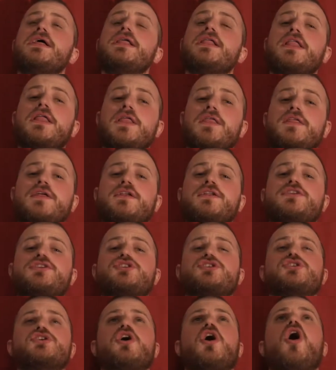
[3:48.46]
The
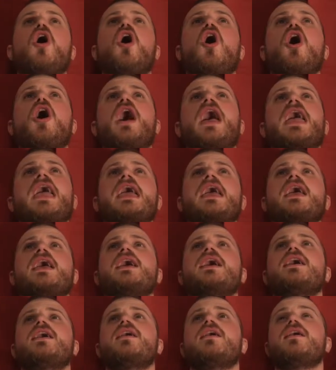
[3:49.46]
joy
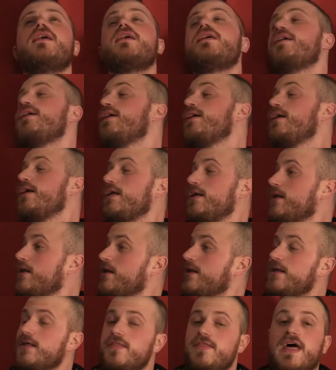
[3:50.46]

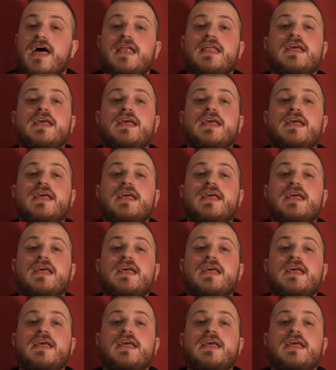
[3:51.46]
that